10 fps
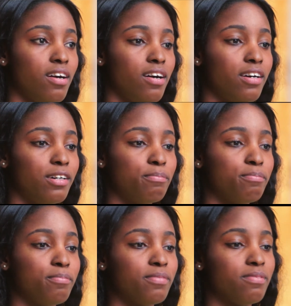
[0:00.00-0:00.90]
Um,
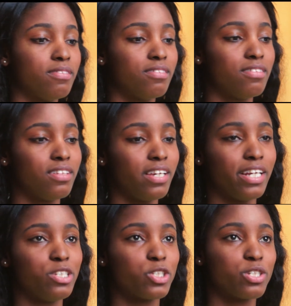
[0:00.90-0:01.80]

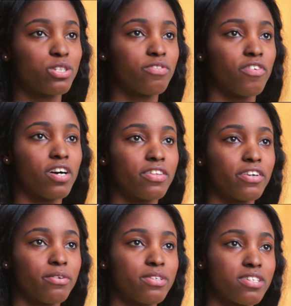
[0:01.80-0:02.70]
Angel's
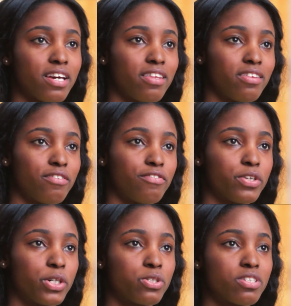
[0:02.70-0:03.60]
father was like the
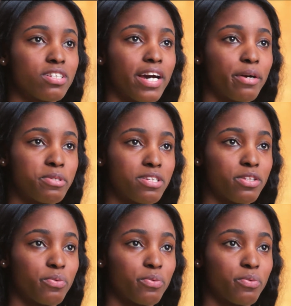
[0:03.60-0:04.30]
first guy I was in a